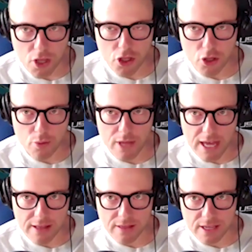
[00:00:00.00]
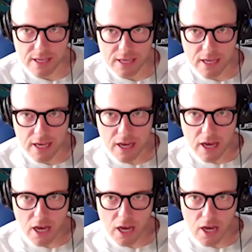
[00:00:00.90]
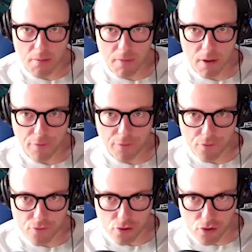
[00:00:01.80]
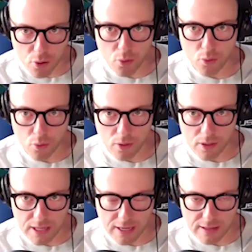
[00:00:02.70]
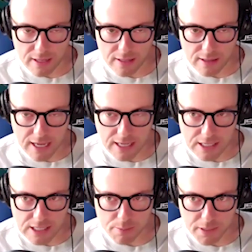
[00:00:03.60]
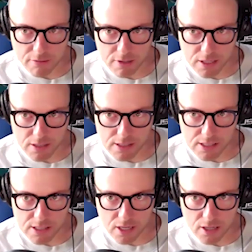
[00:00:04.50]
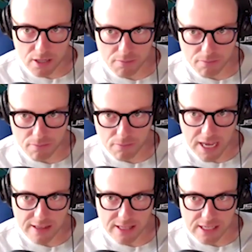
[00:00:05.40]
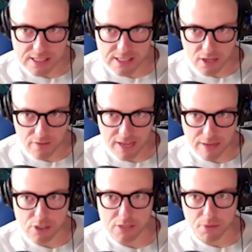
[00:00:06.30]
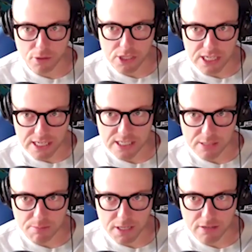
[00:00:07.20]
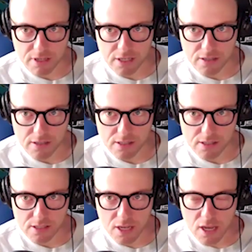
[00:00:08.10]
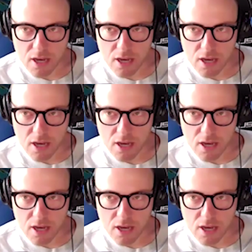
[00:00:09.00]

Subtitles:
You then through that experience had this kind of outer body experience